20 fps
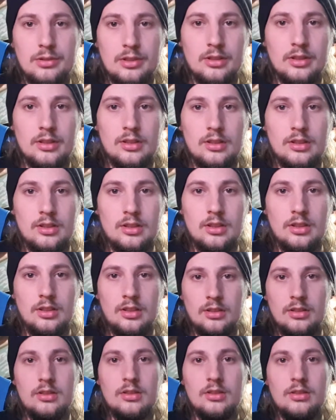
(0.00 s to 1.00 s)

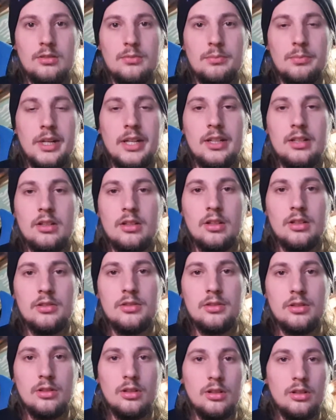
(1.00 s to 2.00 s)
the main
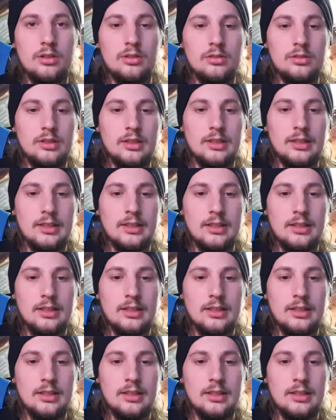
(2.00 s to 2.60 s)
concert hall